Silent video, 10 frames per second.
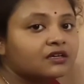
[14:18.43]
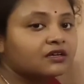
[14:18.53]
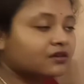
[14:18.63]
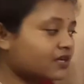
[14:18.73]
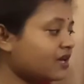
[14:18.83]

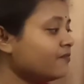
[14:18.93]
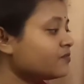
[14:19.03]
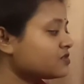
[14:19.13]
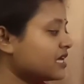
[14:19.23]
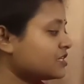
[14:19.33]
Okay?
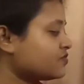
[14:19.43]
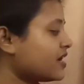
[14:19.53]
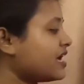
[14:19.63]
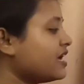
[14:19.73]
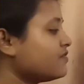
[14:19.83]
So that's why
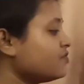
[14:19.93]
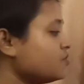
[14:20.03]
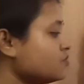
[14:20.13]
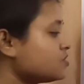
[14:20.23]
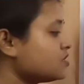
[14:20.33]
I have
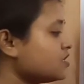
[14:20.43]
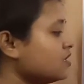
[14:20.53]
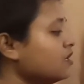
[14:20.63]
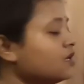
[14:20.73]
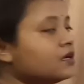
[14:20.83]
used
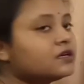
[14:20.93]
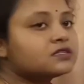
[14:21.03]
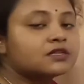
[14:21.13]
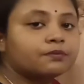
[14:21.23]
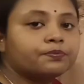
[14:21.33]
here
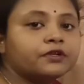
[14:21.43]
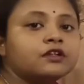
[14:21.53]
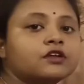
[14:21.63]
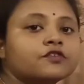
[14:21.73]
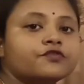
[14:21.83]
simple
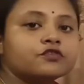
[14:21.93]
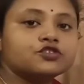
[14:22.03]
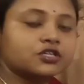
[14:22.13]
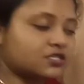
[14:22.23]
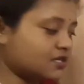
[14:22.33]

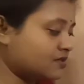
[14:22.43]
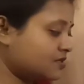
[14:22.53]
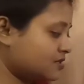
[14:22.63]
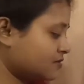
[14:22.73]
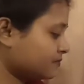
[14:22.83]
future
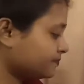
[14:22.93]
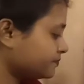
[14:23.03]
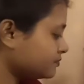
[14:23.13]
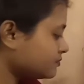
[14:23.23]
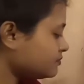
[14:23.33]
tense.
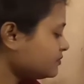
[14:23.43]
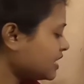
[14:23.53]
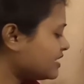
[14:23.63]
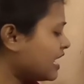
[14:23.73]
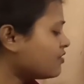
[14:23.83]

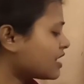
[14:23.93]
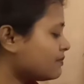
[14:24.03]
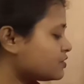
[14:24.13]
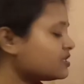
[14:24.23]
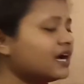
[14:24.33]
Now
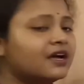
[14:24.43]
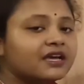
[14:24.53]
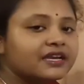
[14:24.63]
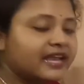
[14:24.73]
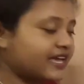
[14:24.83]
come to the
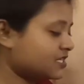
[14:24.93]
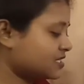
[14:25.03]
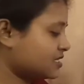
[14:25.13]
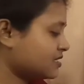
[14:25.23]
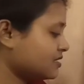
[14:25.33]

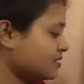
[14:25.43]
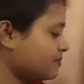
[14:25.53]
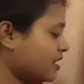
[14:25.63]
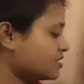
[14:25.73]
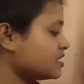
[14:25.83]
next
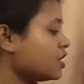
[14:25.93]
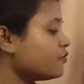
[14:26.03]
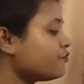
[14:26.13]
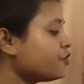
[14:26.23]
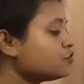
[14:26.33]
part.
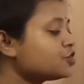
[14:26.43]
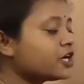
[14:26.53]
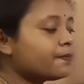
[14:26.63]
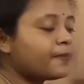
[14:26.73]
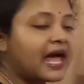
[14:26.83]

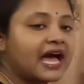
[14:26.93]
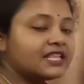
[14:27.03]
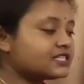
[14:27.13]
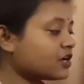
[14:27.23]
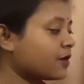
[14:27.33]
Future
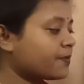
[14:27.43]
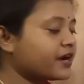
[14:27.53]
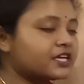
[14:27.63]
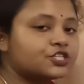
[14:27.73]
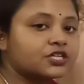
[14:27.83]
plans or
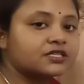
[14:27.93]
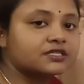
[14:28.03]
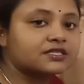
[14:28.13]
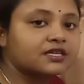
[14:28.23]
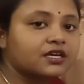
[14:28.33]

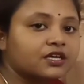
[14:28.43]
predictions.